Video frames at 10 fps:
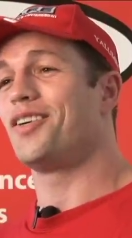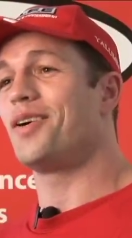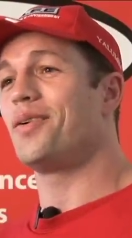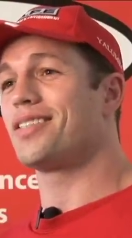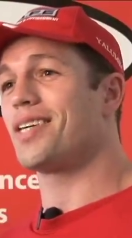
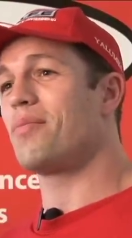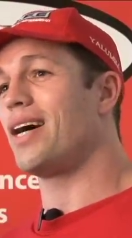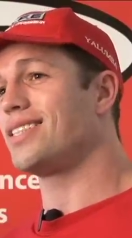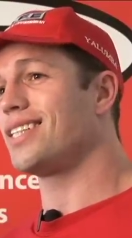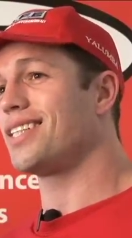right, where they
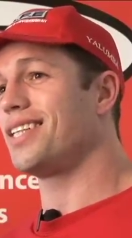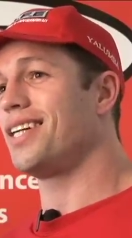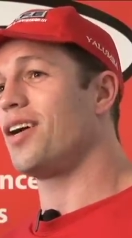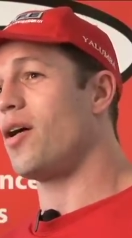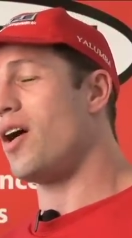
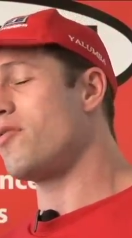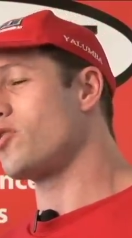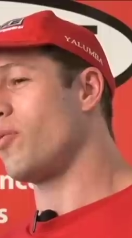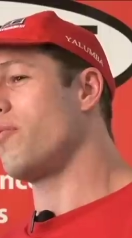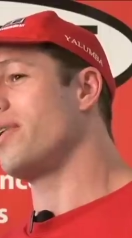basically, every
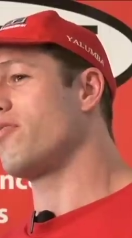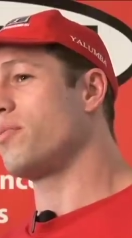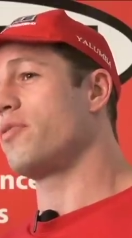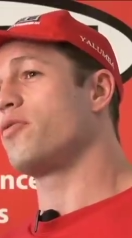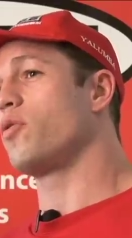time I've been
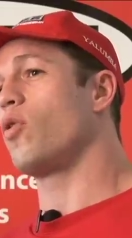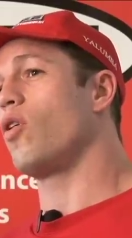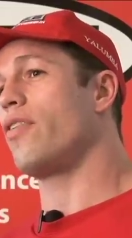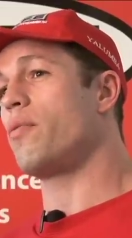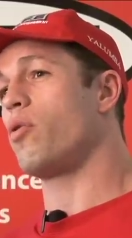for it
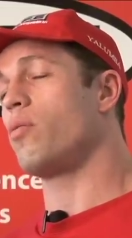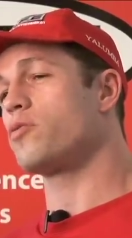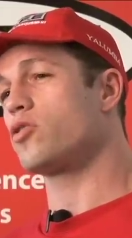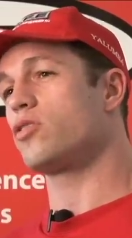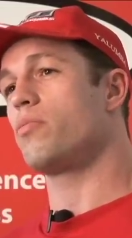before, I've had
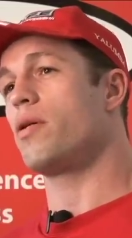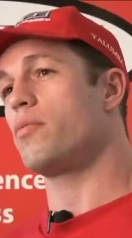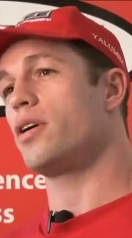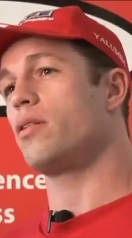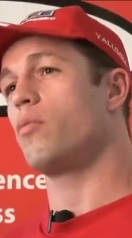problems because of
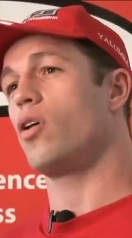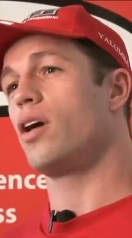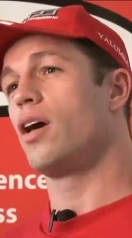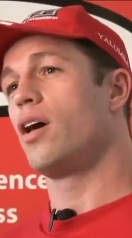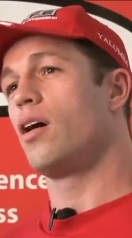memory and
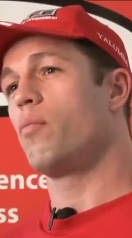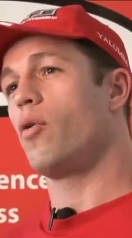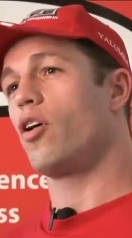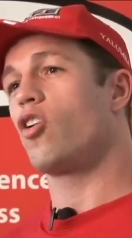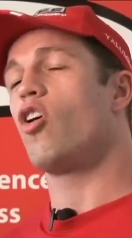
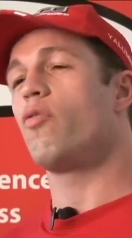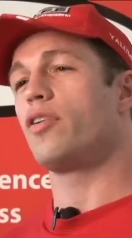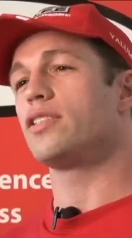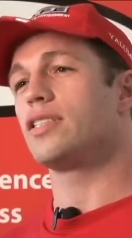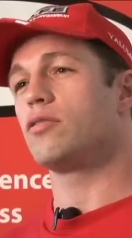my
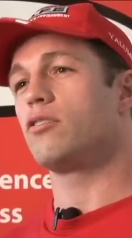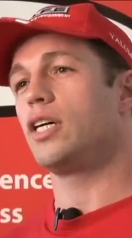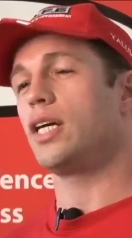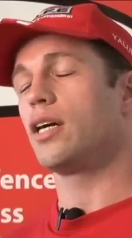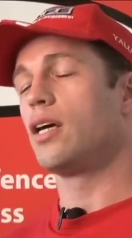confidence in
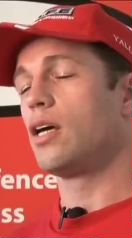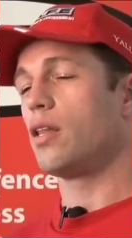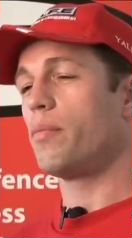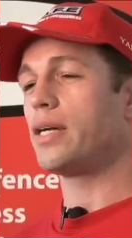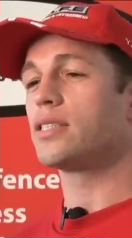reading.
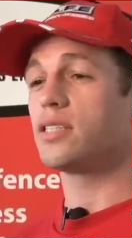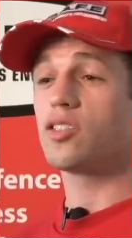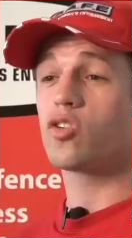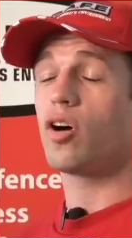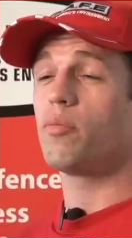They basically
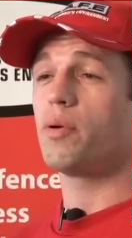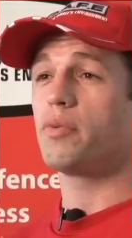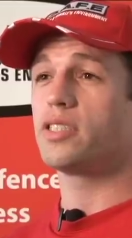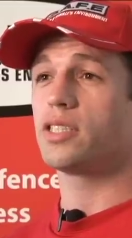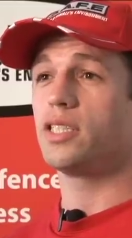said, try the
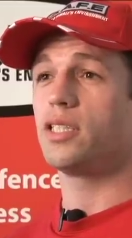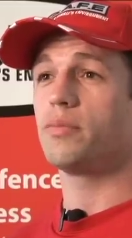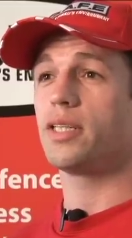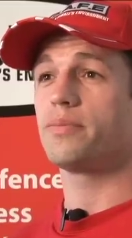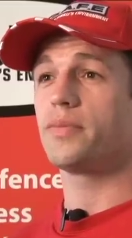memory
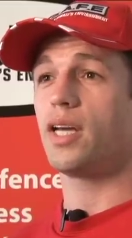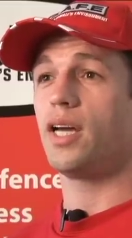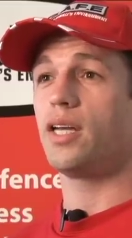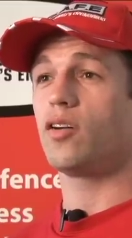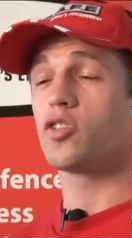CD, mate.
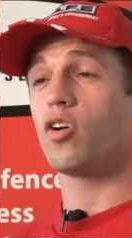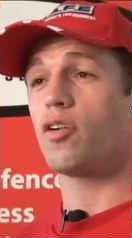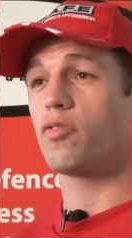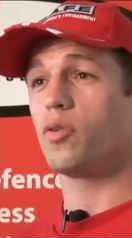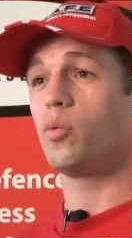And I
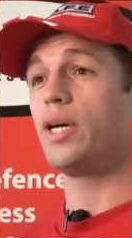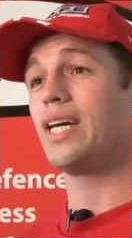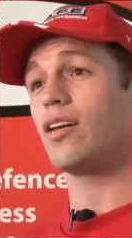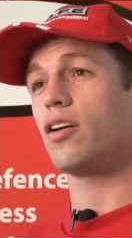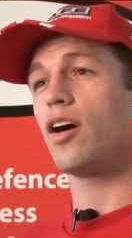tried it for a
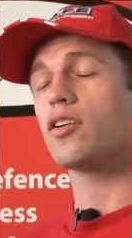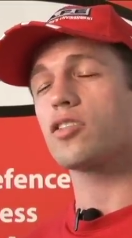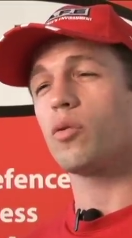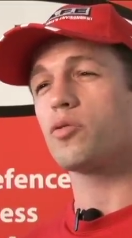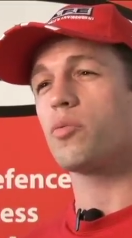week, and I
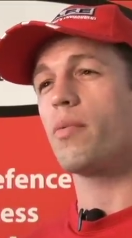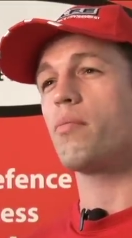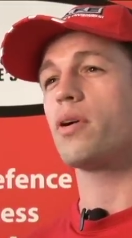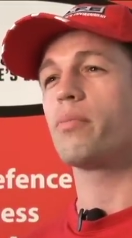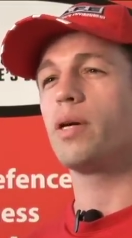noticed I was
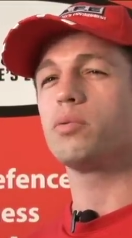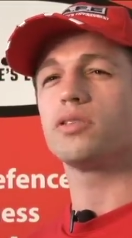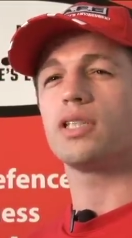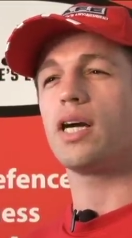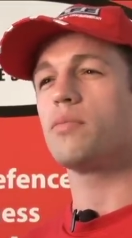remembering
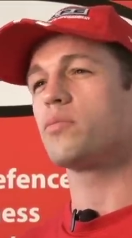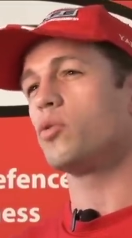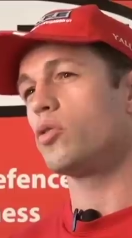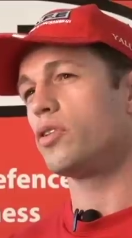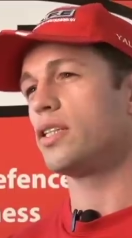people's names
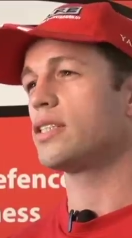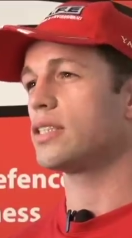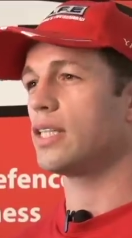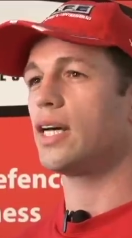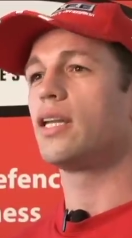more and
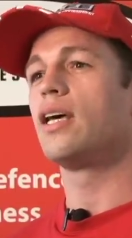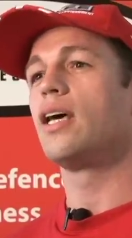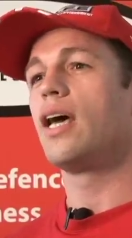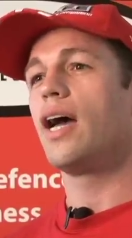this and that